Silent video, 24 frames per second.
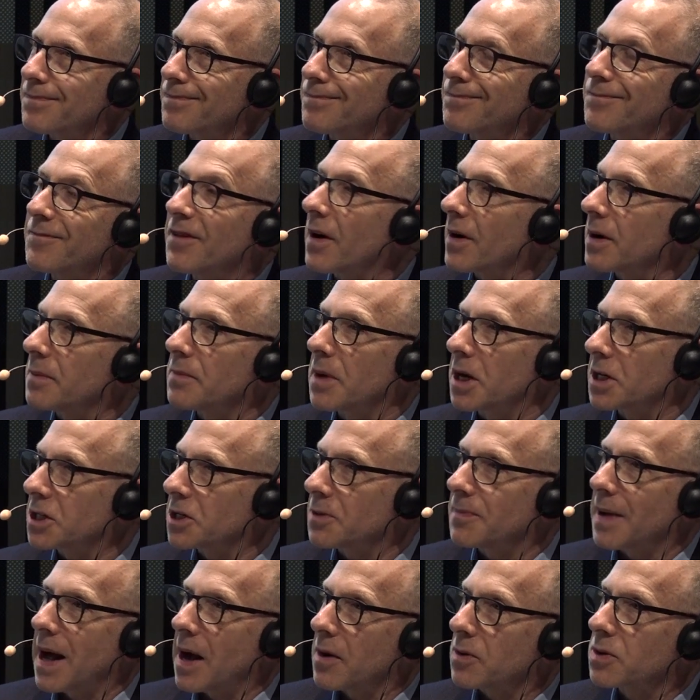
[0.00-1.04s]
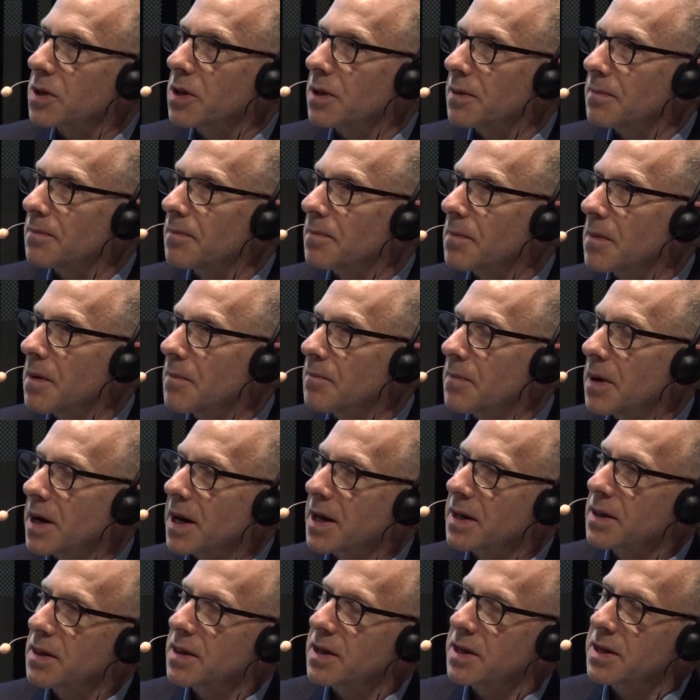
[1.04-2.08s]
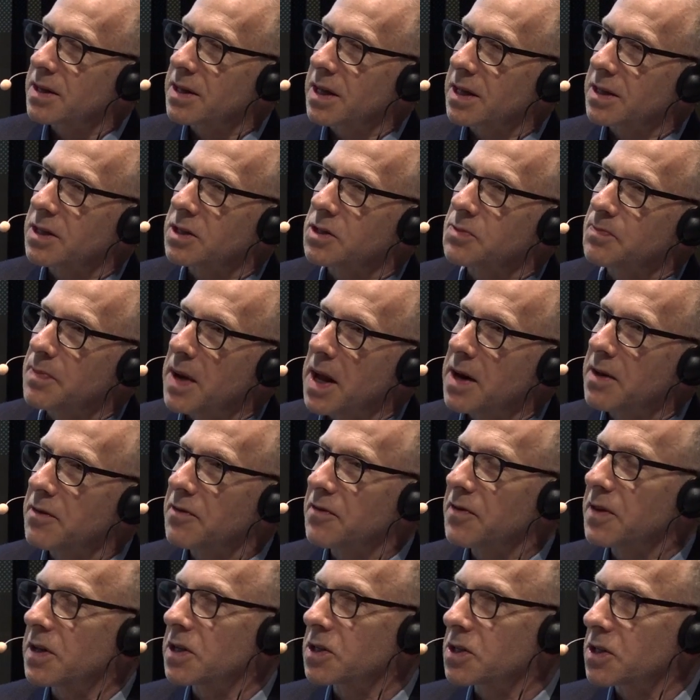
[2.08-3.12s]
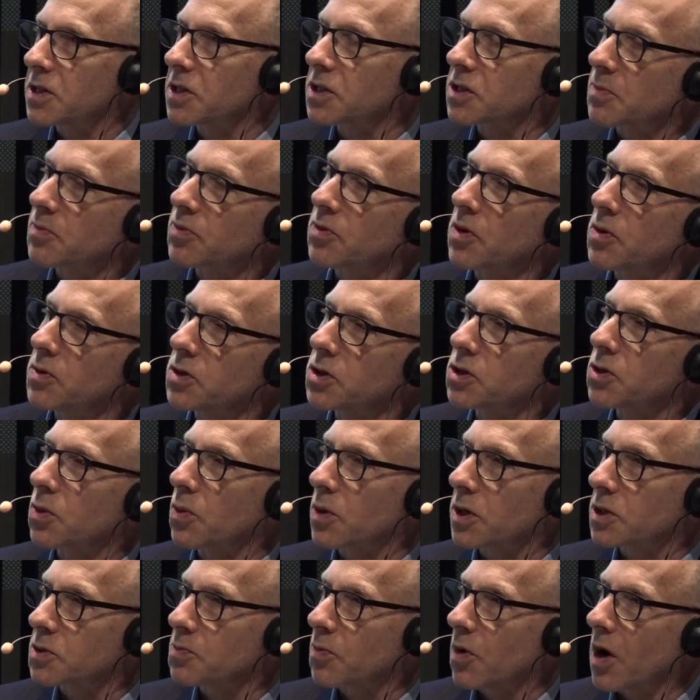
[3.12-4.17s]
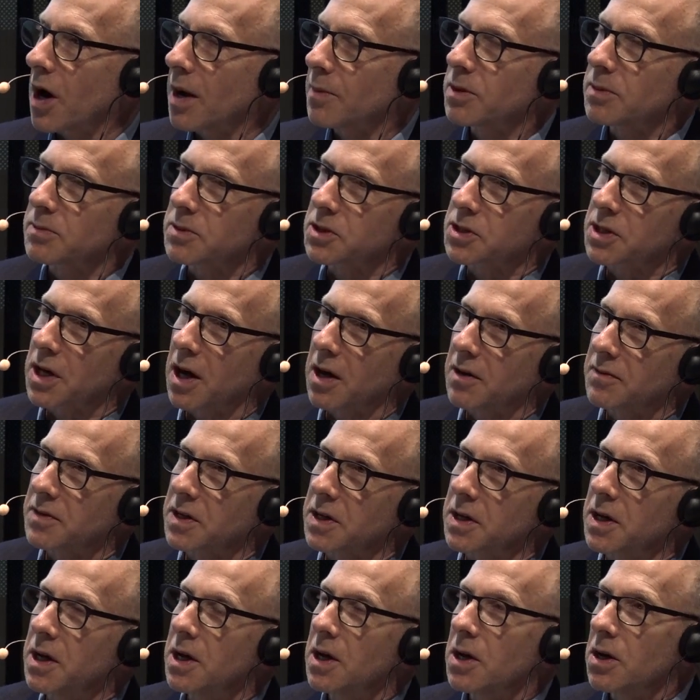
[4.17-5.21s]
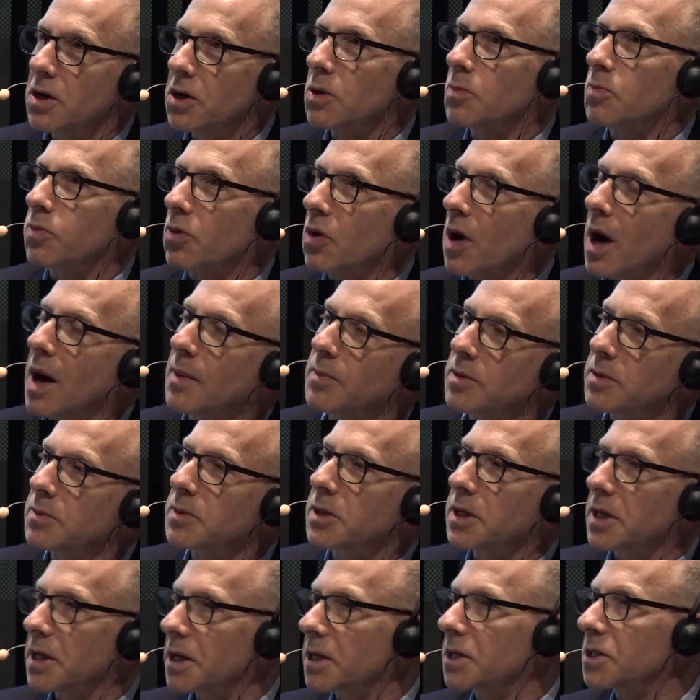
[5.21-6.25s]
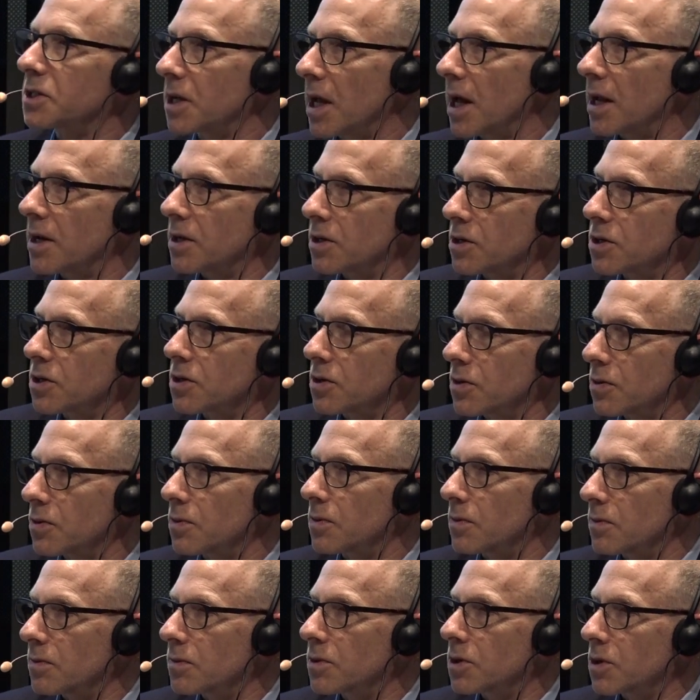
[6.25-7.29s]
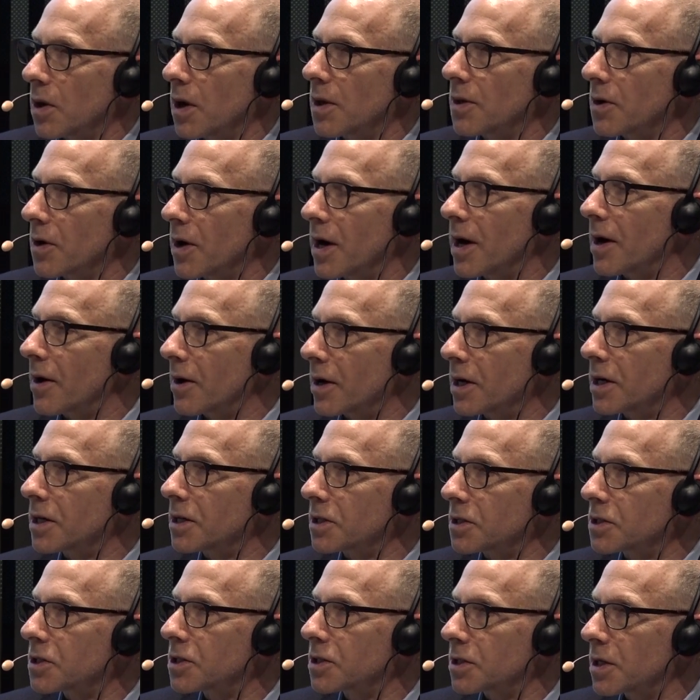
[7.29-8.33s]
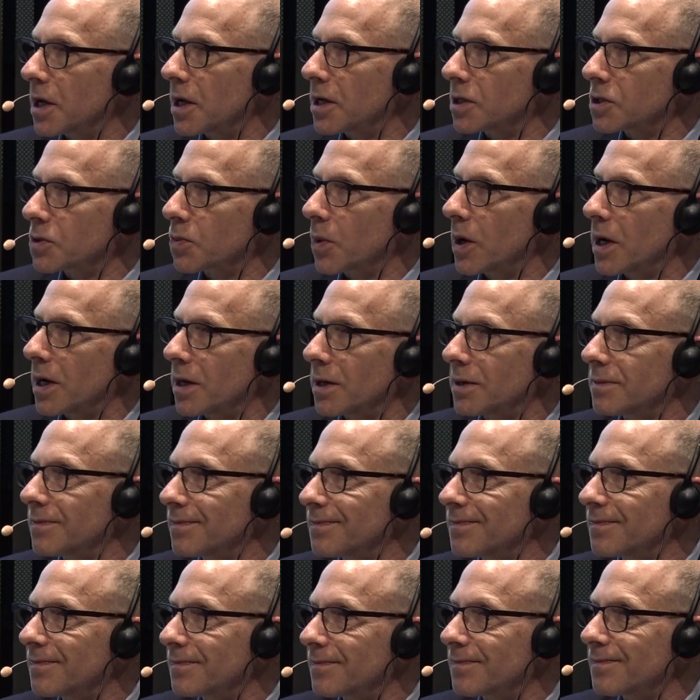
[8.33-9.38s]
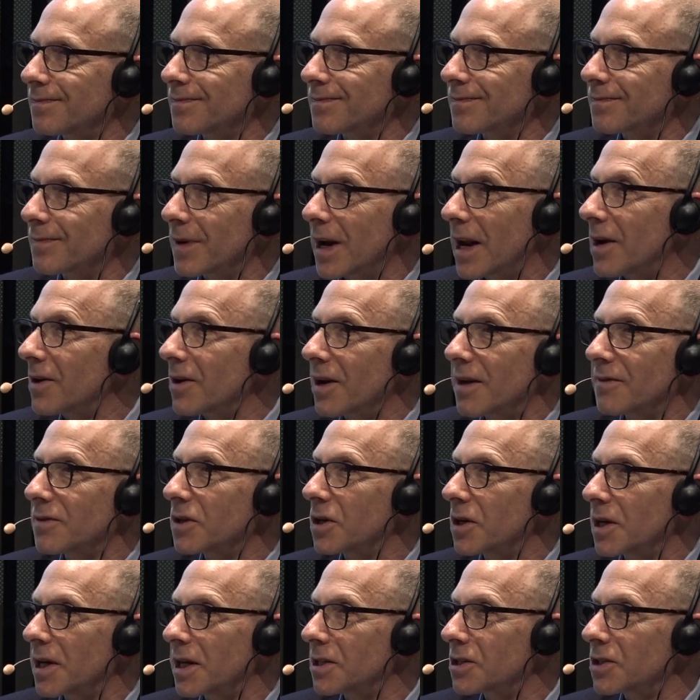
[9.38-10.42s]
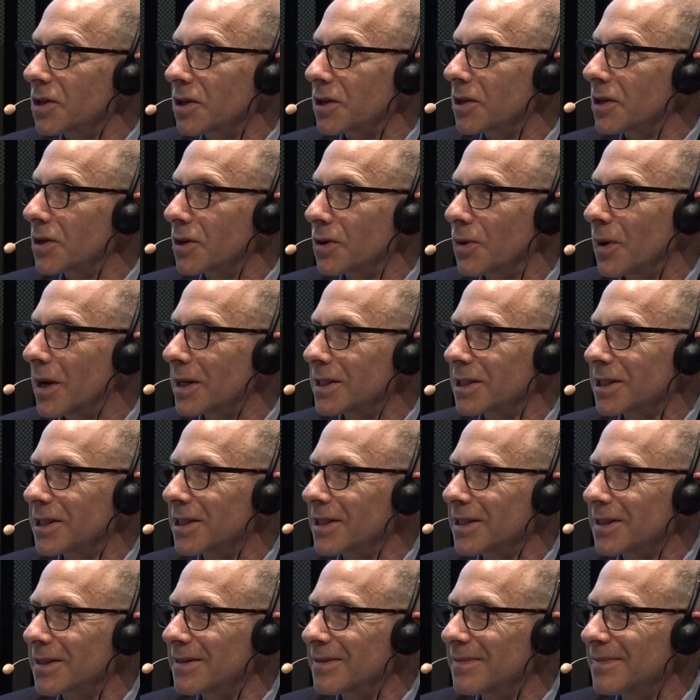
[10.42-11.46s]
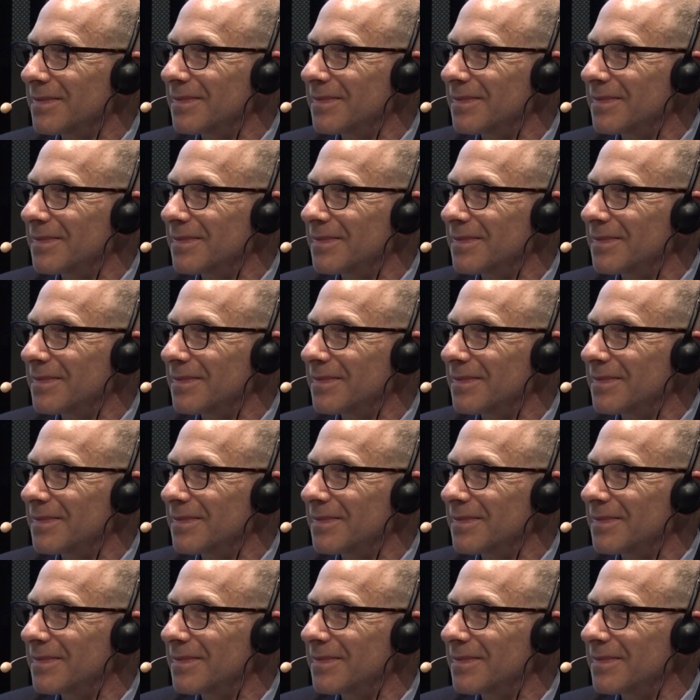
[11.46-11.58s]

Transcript: very much about them, but I think that this approach towards problem solving could probably extend to other areas as well. But I don't have a good answer to your question.